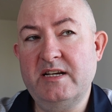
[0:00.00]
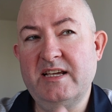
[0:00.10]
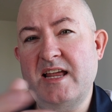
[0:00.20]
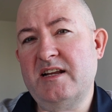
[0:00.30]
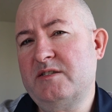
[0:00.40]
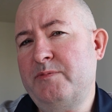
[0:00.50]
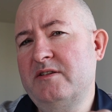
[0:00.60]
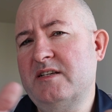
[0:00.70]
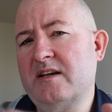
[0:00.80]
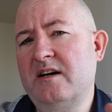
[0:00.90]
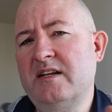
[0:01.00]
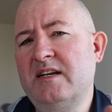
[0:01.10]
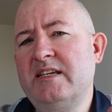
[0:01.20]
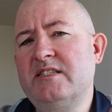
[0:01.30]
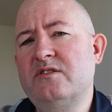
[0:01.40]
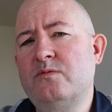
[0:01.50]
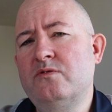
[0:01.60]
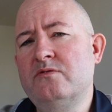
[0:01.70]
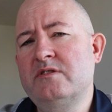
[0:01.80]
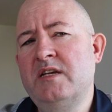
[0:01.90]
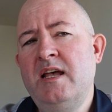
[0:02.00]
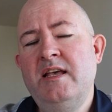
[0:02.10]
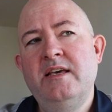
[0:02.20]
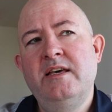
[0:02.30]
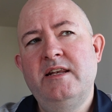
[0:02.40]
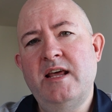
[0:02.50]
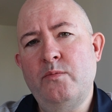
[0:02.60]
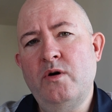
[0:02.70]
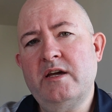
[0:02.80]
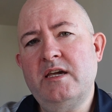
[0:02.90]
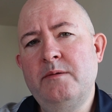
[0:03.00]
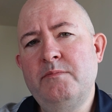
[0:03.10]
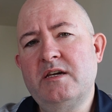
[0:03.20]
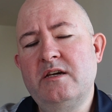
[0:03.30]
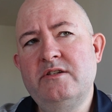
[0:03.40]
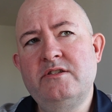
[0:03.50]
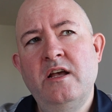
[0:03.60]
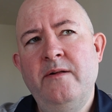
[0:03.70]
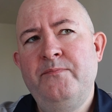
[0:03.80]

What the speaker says: And again, I suppose that kind of leans towards networking because,